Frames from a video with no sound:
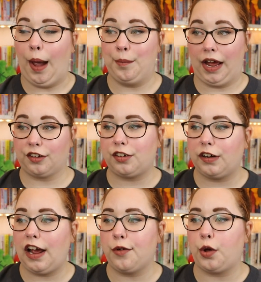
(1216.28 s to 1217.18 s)
I'm not
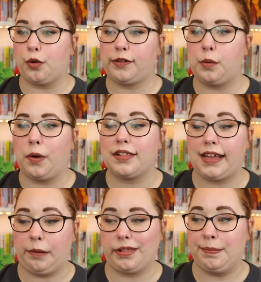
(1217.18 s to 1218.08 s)
sure how those two books
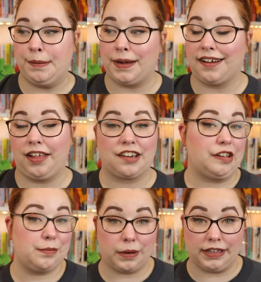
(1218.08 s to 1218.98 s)
came to be in my
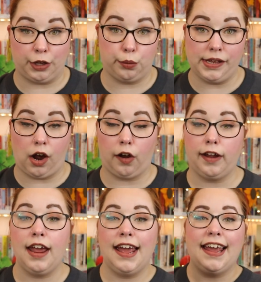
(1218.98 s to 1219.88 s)
collection, but here we are.